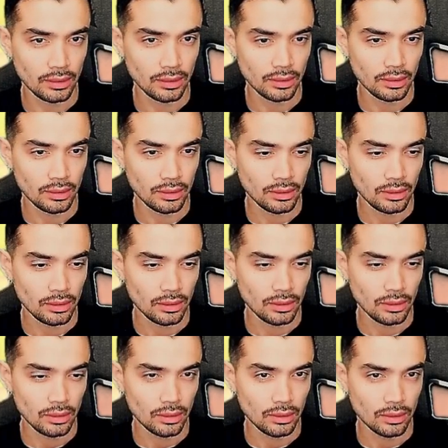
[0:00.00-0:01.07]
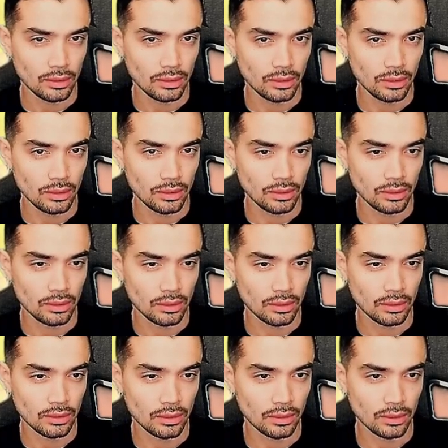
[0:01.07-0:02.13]

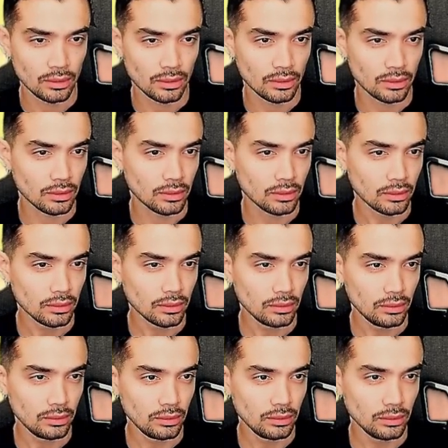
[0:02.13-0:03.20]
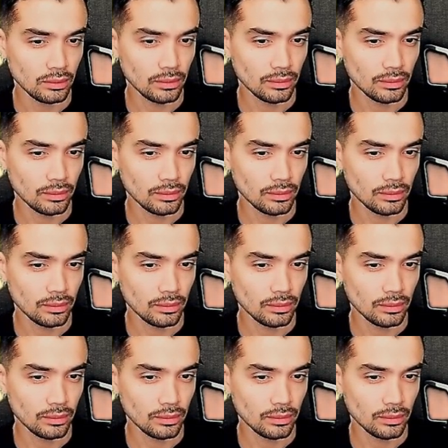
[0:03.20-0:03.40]
No one is speaking in this clip.